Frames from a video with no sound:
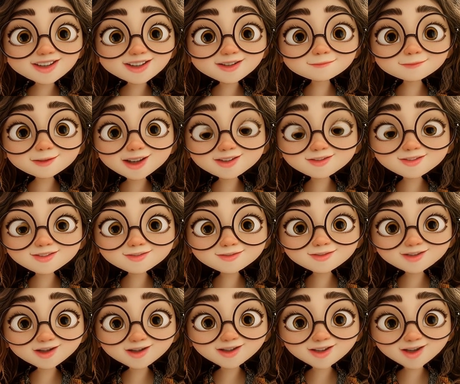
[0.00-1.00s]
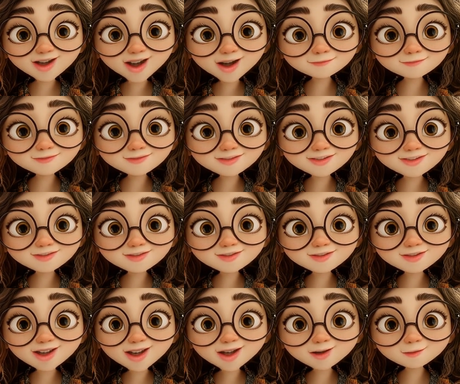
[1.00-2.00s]
Imagine starting a
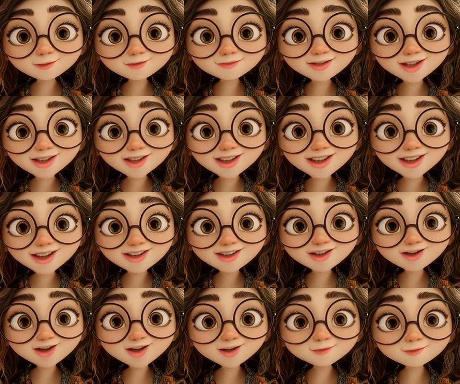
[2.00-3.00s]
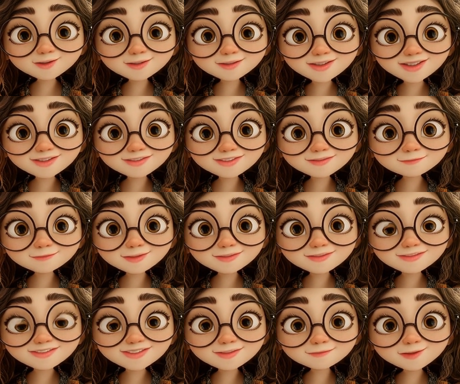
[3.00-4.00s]
conversation where the AI already gets the
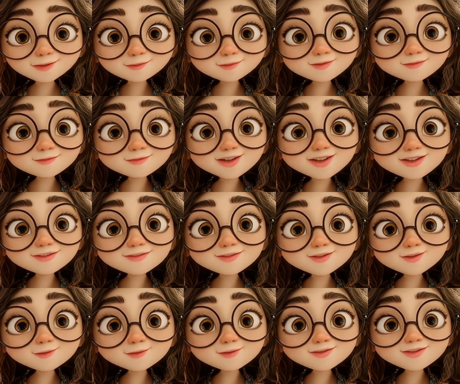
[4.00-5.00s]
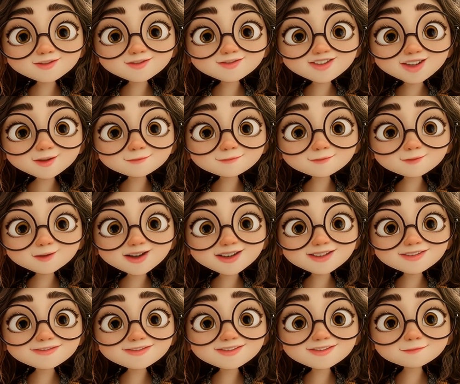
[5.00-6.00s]
basics about you, so you can just jump
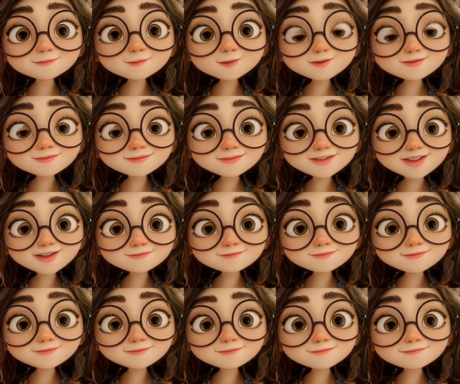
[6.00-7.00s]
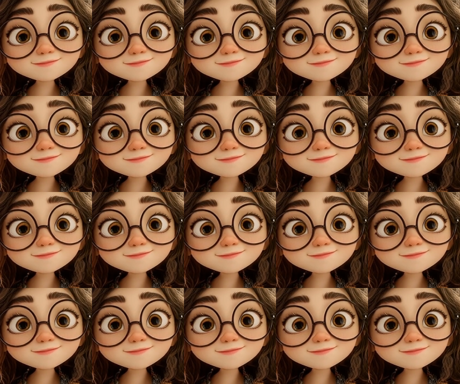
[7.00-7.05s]
right into the important stuff.